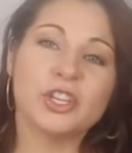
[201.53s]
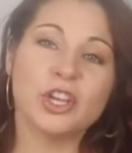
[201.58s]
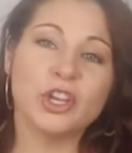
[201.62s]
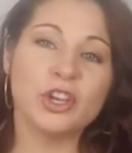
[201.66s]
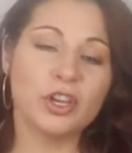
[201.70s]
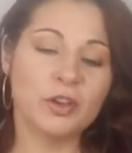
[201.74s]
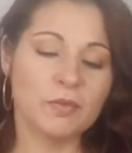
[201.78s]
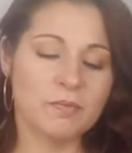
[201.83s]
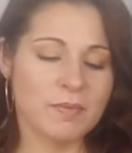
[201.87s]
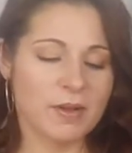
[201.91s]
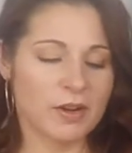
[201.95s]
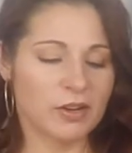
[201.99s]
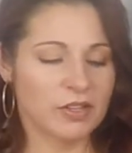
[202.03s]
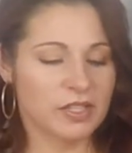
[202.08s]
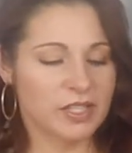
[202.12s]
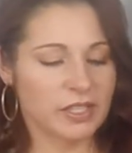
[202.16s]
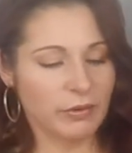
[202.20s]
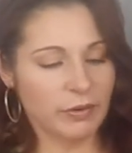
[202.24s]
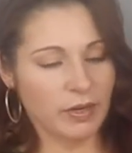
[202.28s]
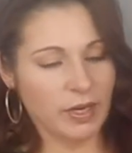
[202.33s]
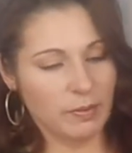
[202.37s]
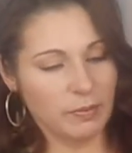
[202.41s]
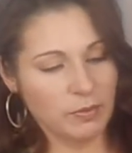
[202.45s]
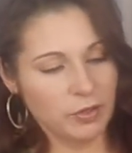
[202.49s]
so you can better see
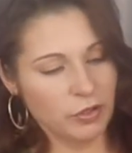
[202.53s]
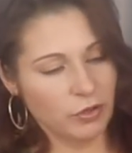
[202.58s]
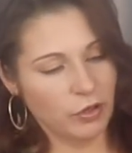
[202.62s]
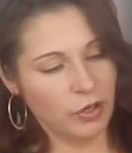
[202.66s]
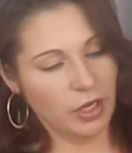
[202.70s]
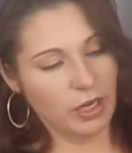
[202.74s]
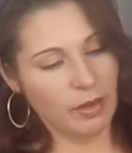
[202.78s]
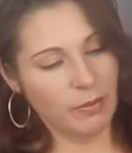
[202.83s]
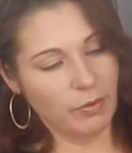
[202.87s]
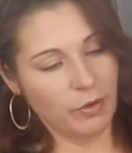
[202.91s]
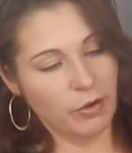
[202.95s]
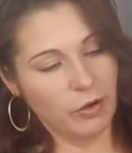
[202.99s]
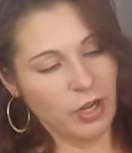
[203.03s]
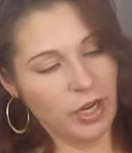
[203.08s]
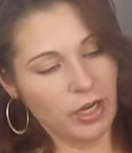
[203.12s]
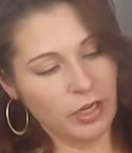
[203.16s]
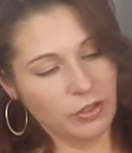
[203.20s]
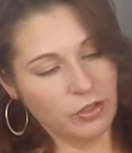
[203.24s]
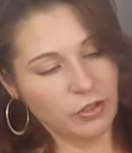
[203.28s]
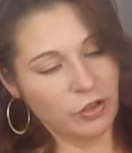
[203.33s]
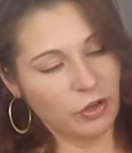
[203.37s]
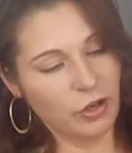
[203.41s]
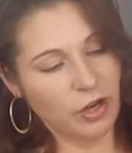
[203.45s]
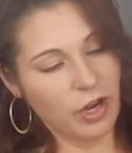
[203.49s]
what I'm doing, I'm going to go ahead
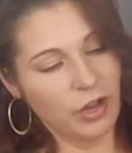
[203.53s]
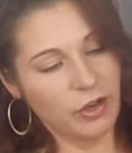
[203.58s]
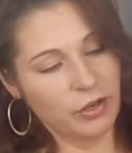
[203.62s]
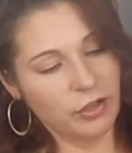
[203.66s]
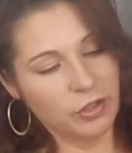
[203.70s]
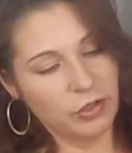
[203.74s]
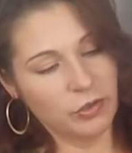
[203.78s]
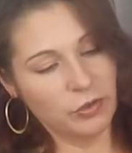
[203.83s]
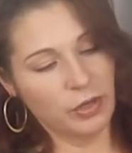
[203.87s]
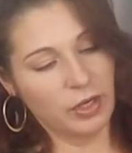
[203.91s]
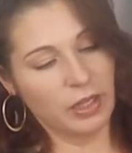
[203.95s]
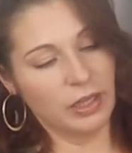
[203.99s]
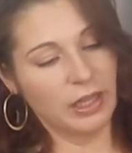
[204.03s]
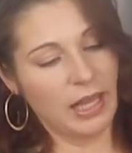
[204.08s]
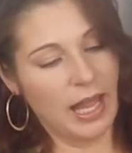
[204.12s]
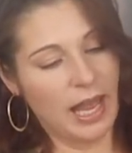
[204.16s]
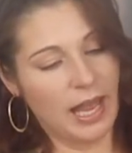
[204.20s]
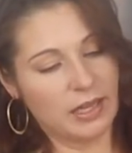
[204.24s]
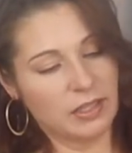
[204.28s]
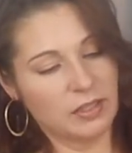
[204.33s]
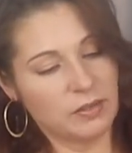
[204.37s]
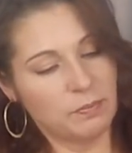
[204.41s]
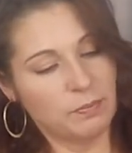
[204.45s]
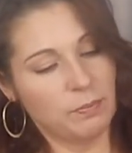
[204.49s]
and turn it onto a
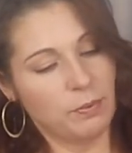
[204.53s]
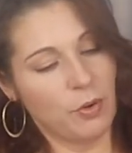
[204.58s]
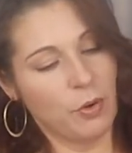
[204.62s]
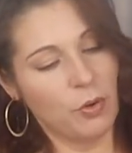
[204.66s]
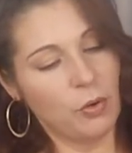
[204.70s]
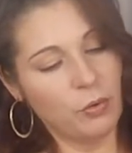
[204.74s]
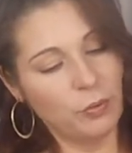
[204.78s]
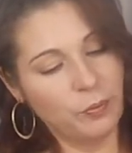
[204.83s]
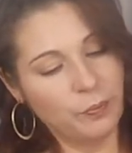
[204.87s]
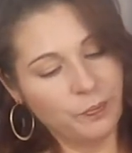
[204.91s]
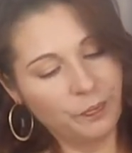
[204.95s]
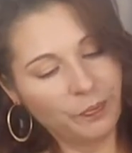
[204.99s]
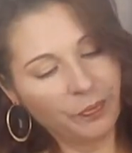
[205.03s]
glass bowl.